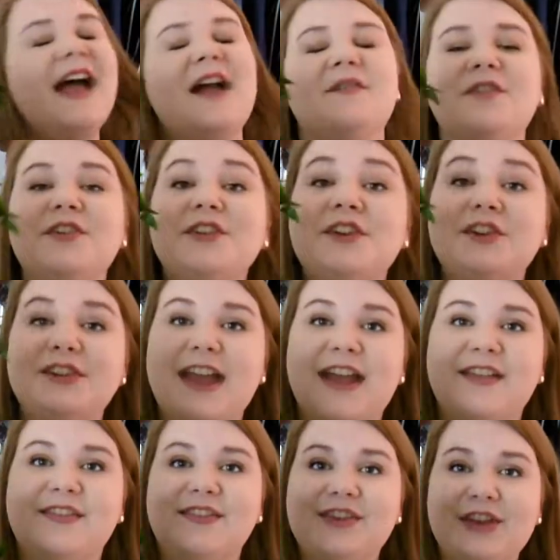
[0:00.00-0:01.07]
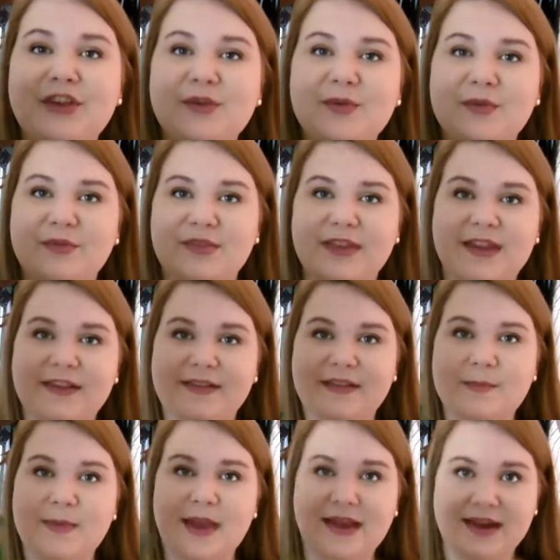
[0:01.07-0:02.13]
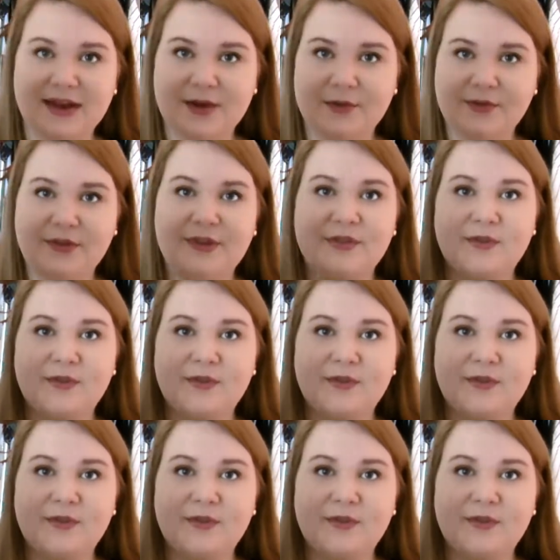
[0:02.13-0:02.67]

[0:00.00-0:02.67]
I've already got, yes, 2 of these in my house.